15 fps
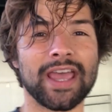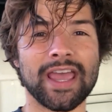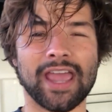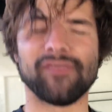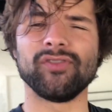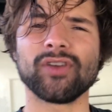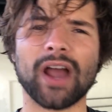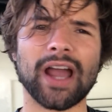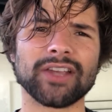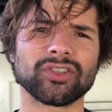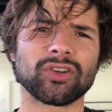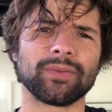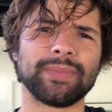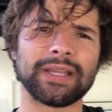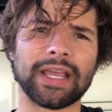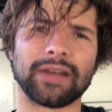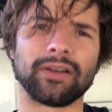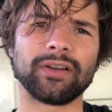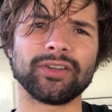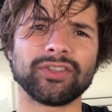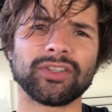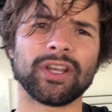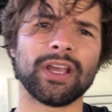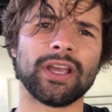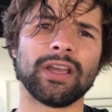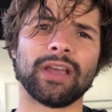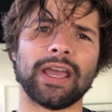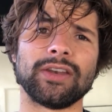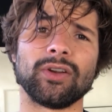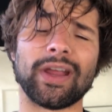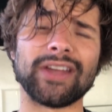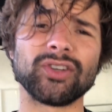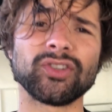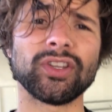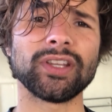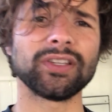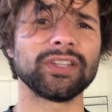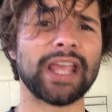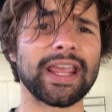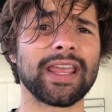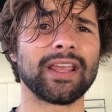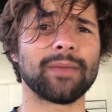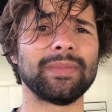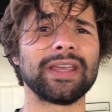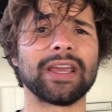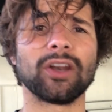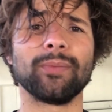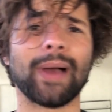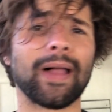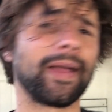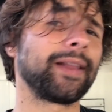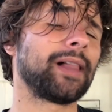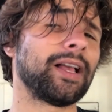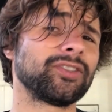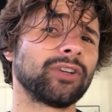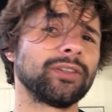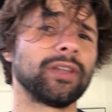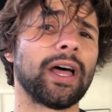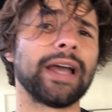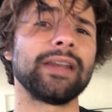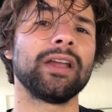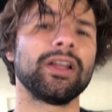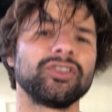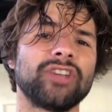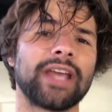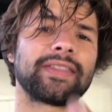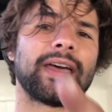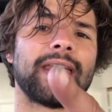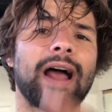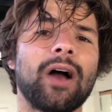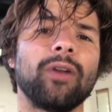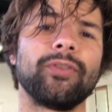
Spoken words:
If you guys are beginners, and you're interested in taking a beginner ballet class online, check that out.